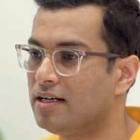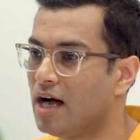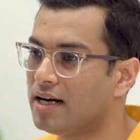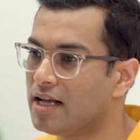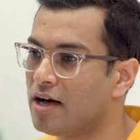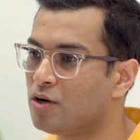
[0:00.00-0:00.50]

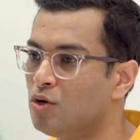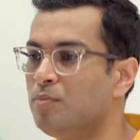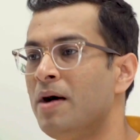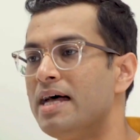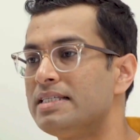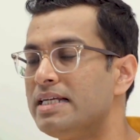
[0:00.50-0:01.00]
Tata Group
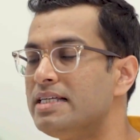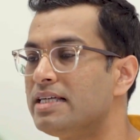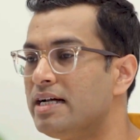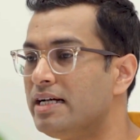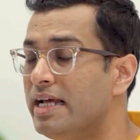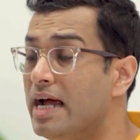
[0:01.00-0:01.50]
has
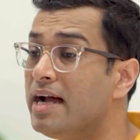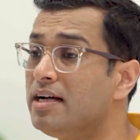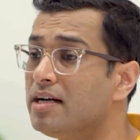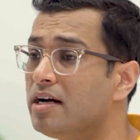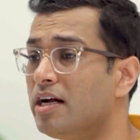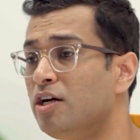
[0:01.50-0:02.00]
recently
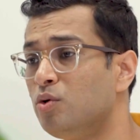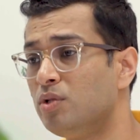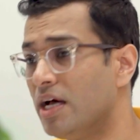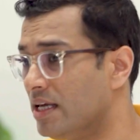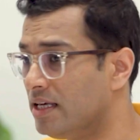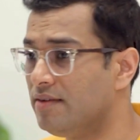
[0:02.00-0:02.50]
entered into the
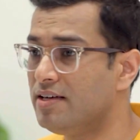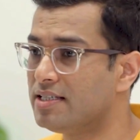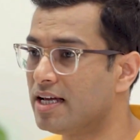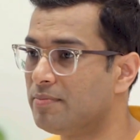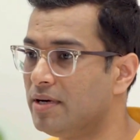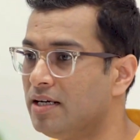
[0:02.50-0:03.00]
EV
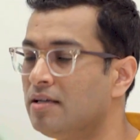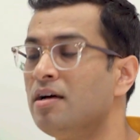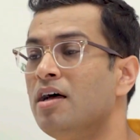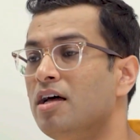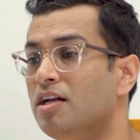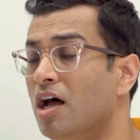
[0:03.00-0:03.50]
segment.
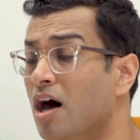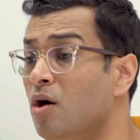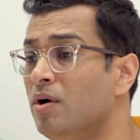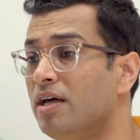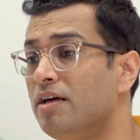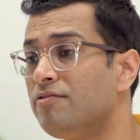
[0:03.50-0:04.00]
Now,
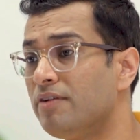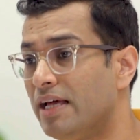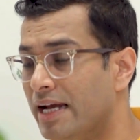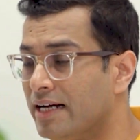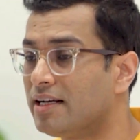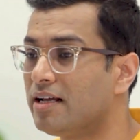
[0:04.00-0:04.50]
if
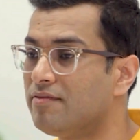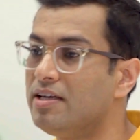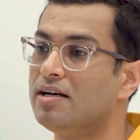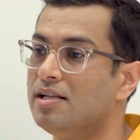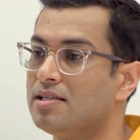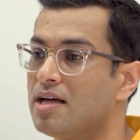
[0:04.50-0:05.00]
electric
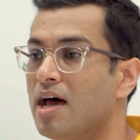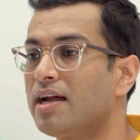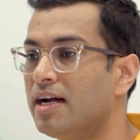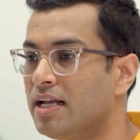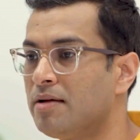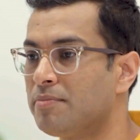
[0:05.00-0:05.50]
vehicles are getting